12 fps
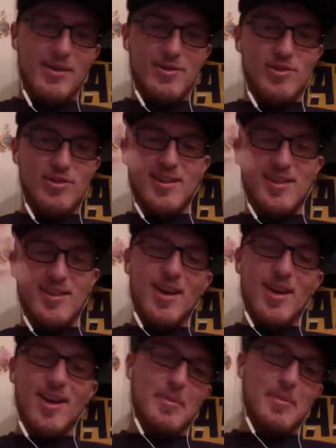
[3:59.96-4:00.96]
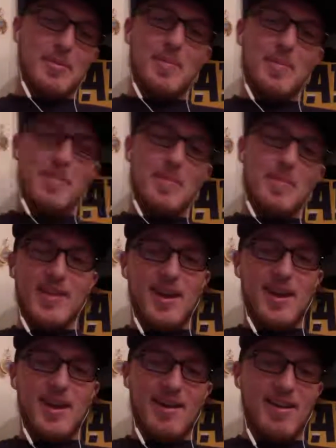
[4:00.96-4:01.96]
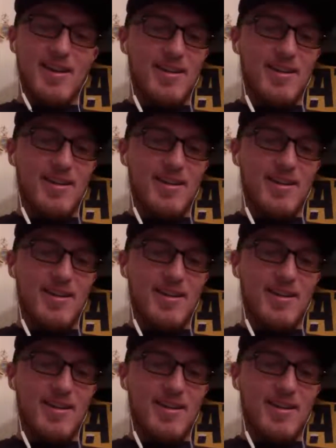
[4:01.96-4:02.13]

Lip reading: just like tossing a football in the air.